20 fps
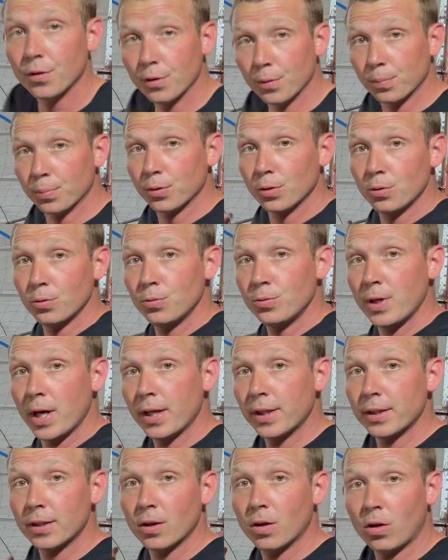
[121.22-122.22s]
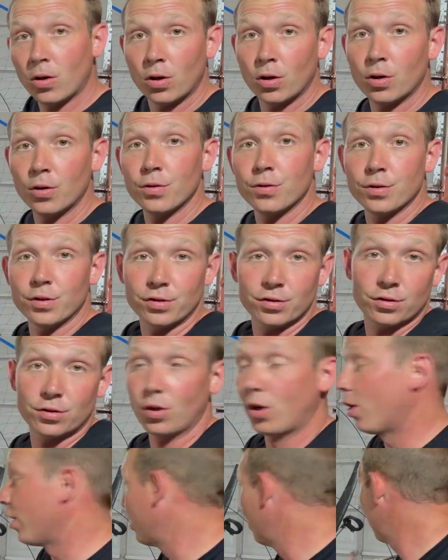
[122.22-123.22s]
the blue netting on the
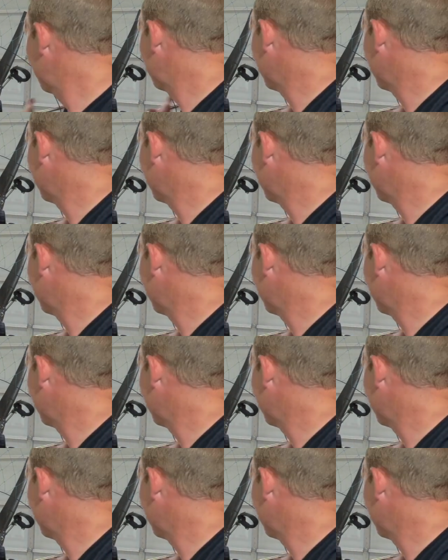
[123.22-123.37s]
Star. It looks